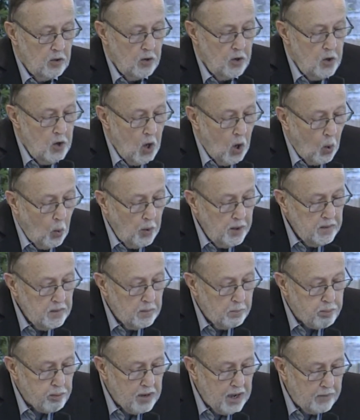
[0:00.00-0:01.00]
Knowing
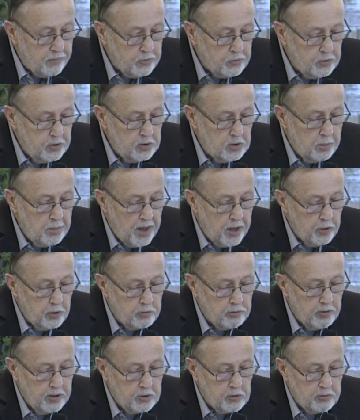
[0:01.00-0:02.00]
the prophecies about
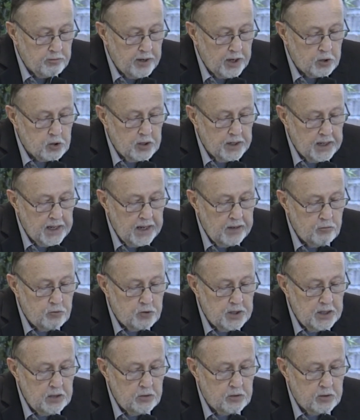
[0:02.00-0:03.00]
his resurrection gave
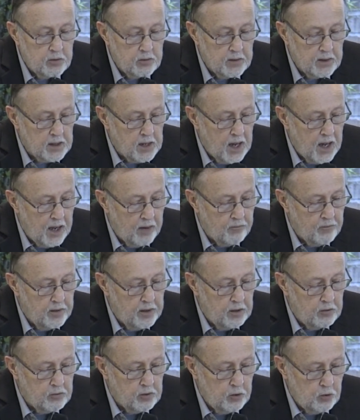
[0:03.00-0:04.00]
Jesus the
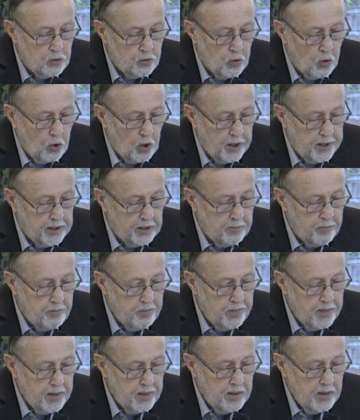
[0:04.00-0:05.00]
confidence and joy.
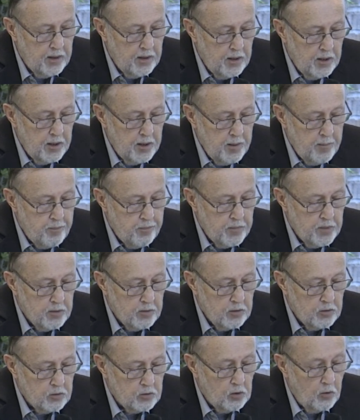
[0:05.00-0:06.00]

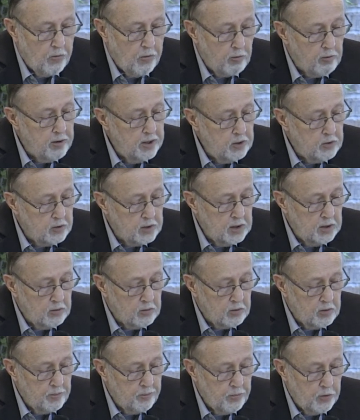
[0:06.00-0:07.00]
So for
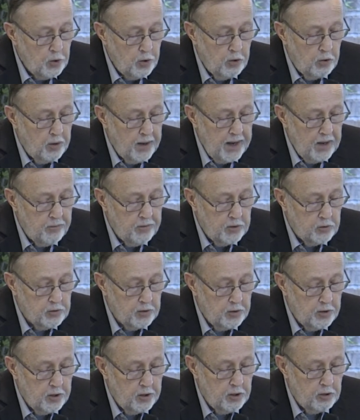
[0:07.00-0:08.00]
instance, you don't have this
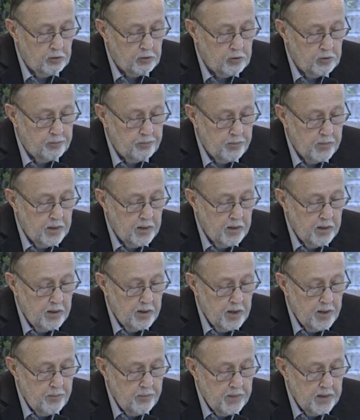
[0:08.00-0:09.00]
in your notes.
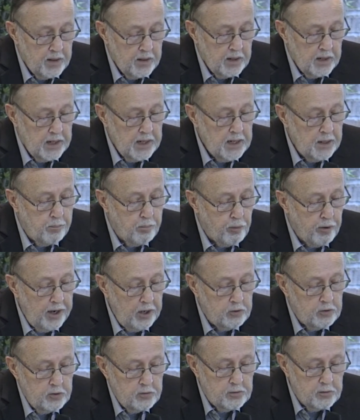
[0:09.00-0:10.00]
He
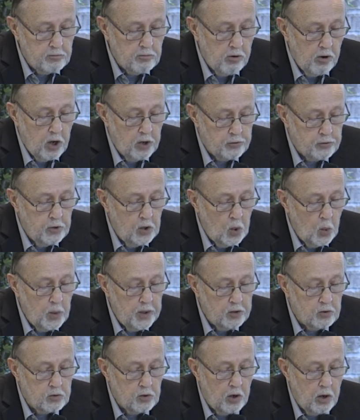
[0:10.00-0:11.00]
embraces the cross
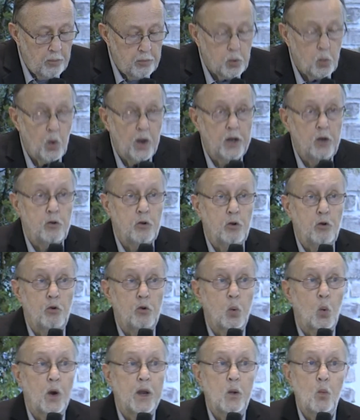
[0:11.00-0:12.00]
knowing Psalm 22,
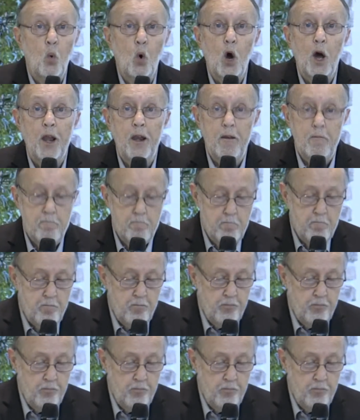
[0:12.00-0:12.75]
21.